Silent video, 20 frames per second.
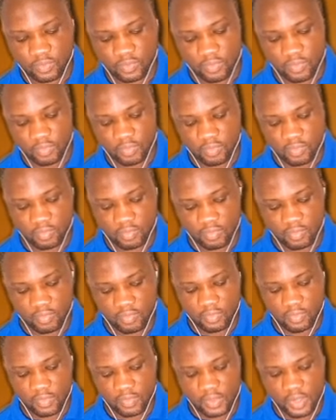
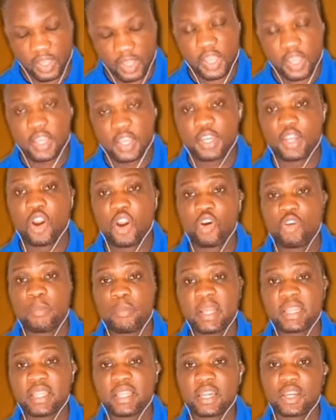The
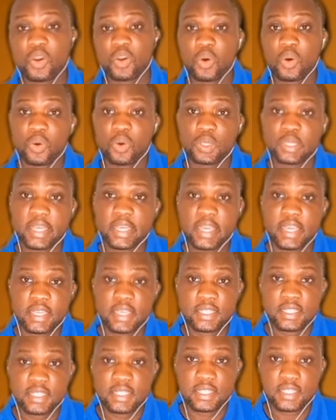augmented chord
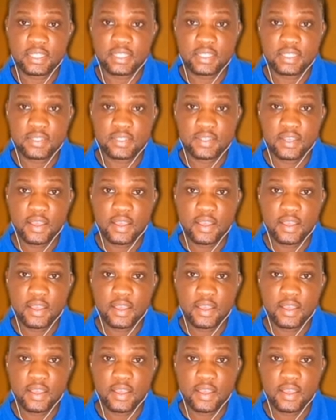is